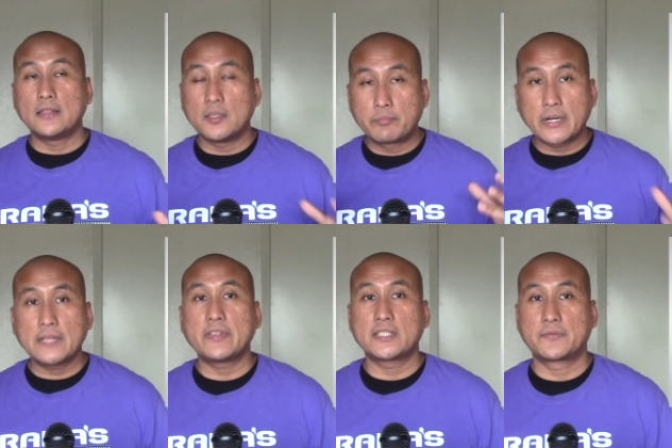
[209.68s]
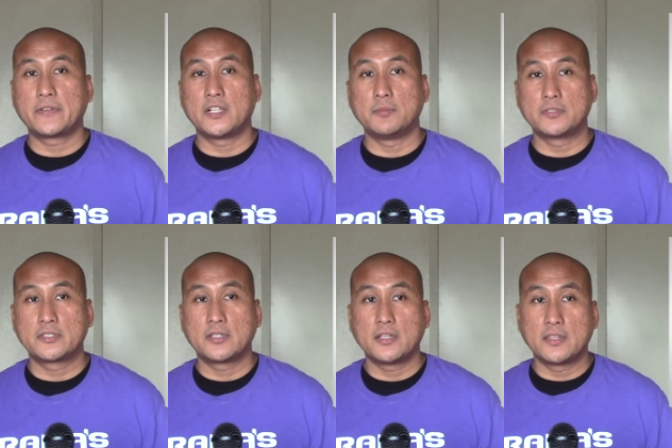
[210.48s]
in the previous
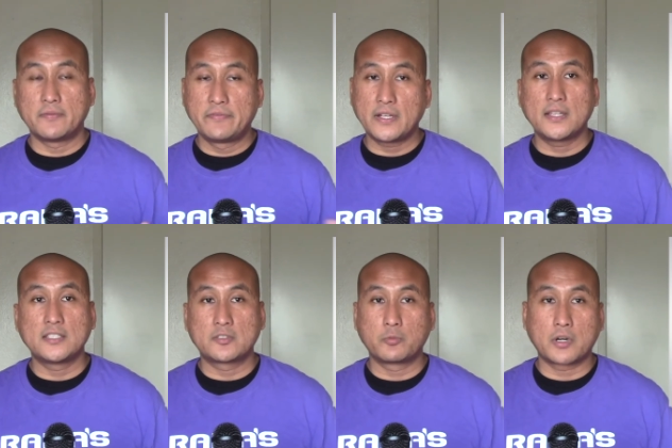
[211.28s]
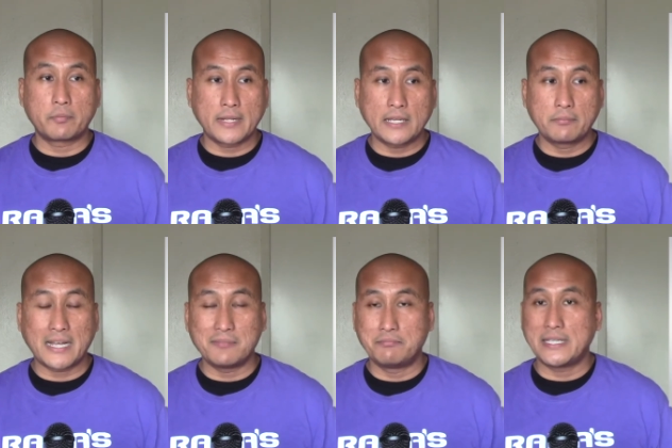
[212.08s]
films, the villains were played
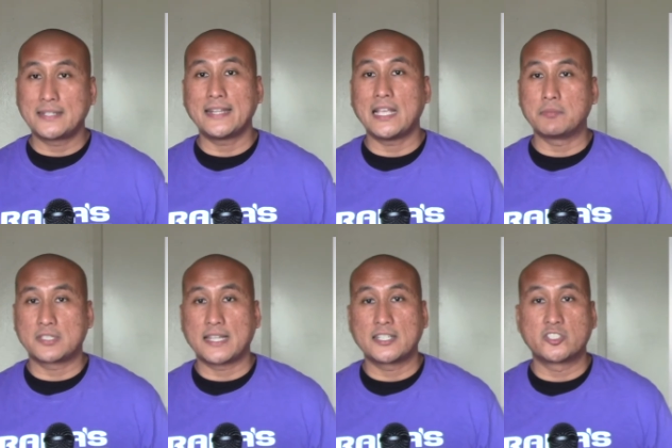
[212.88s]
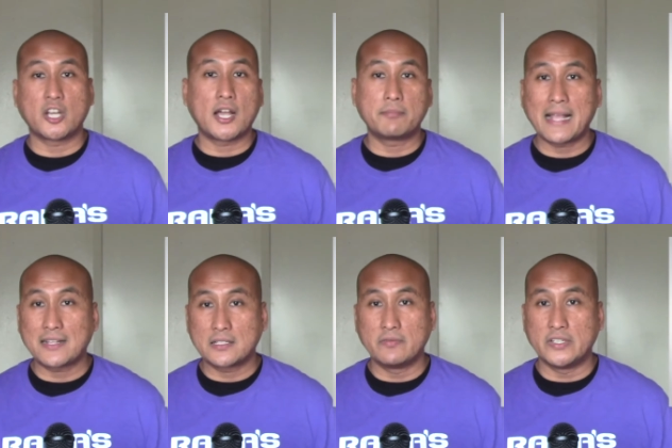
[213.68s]
by big names like John
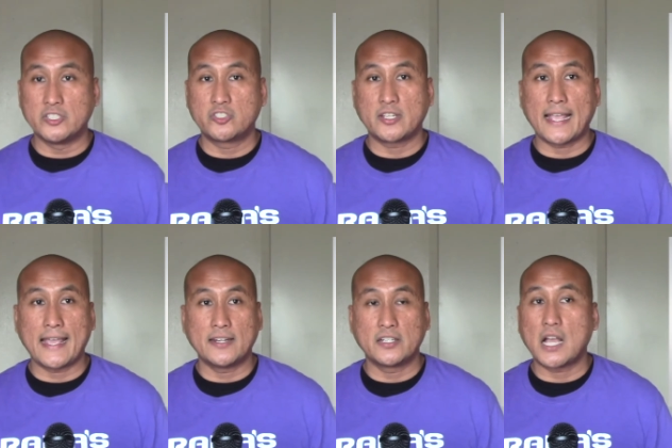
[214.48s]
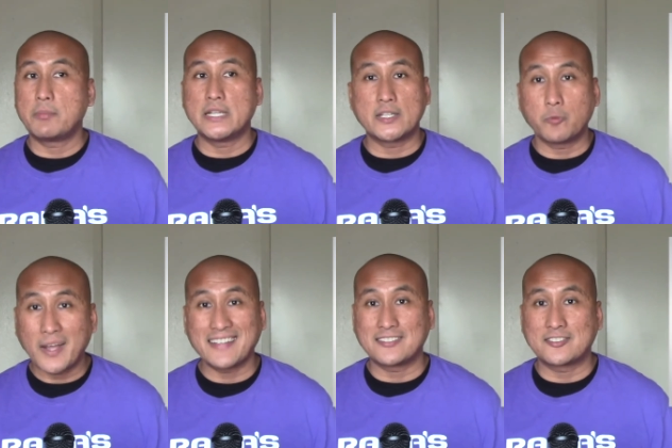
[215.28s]
Malkovich and Dominic
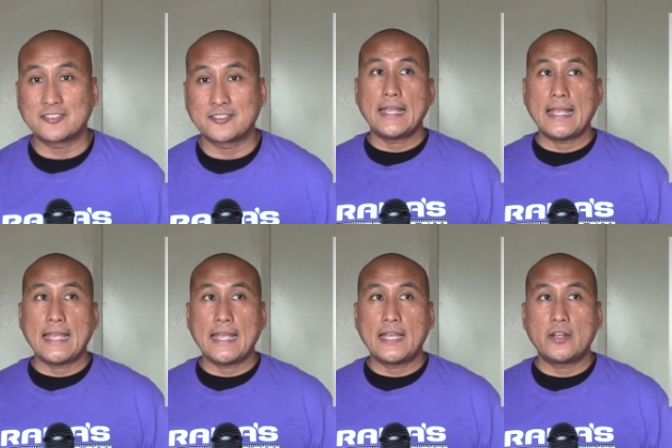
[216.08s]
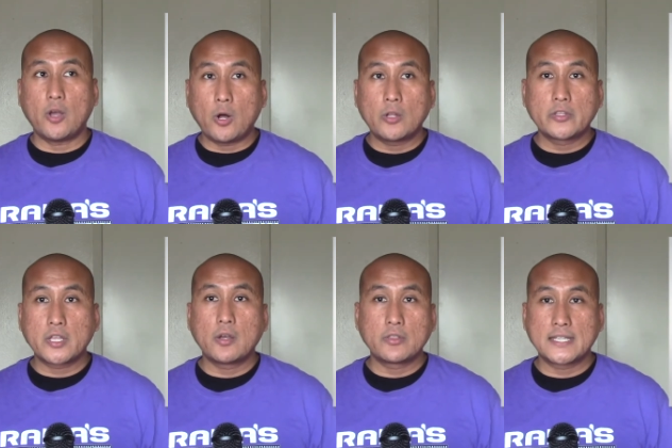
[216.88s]
West. And
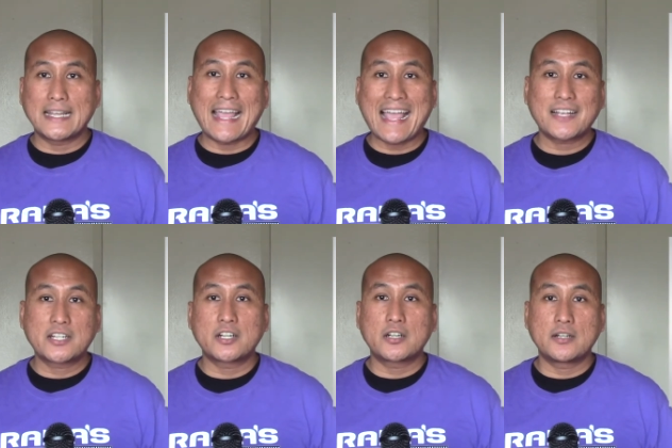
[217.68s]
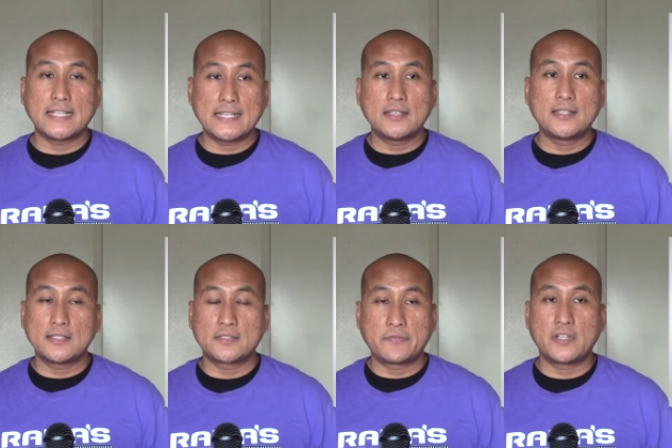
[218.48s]
although the hacker in
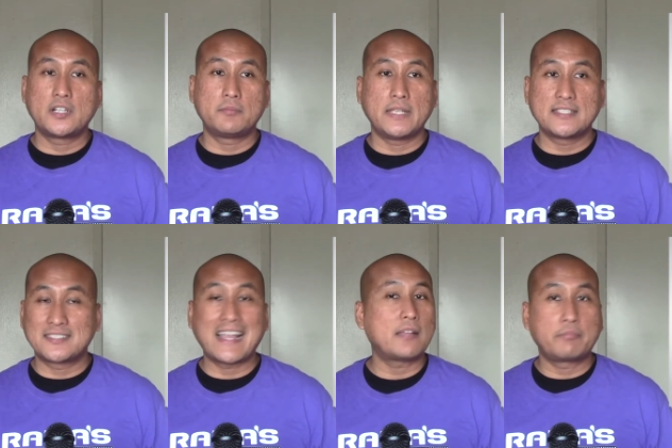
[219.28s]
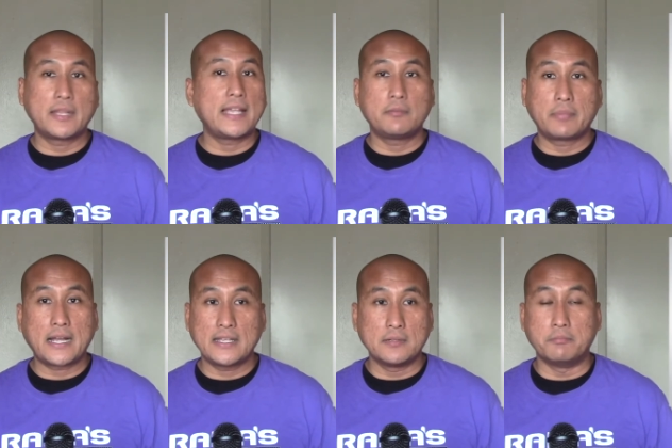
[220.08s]
this film is not played
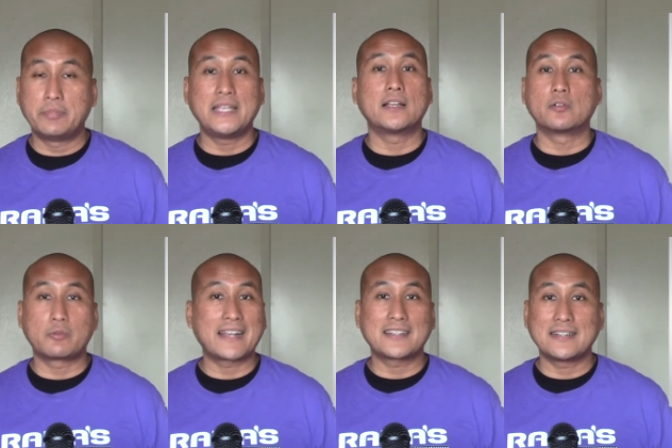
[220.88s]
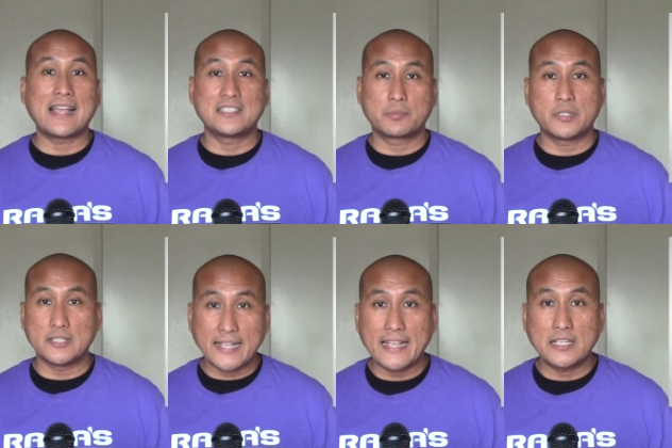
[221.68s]
by a big recognizable
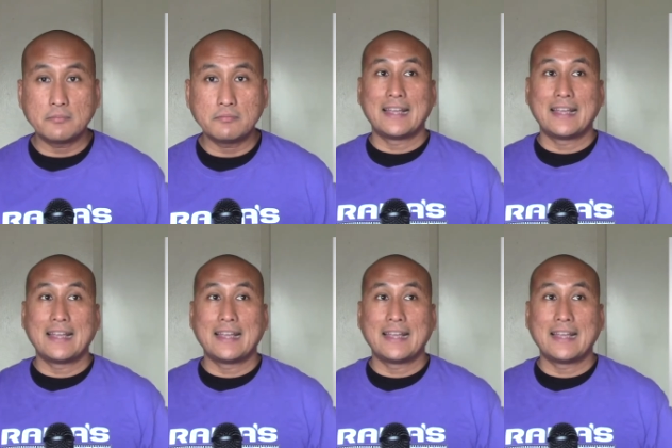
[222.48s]
name,